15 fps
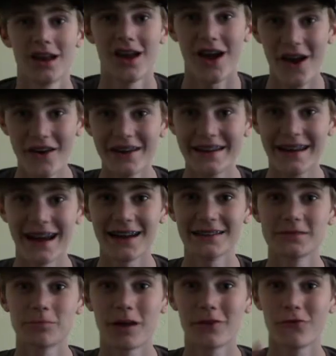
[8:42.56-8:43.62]
Alright
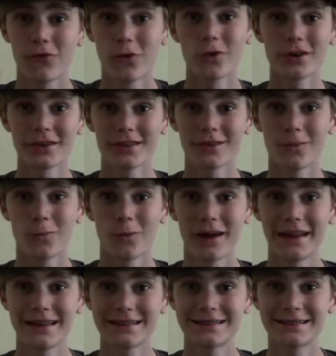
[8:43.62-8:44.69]
guys, my fourth
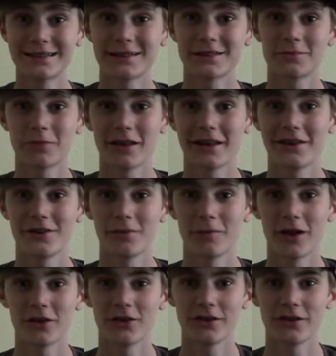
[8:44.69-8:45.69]
way to display your metal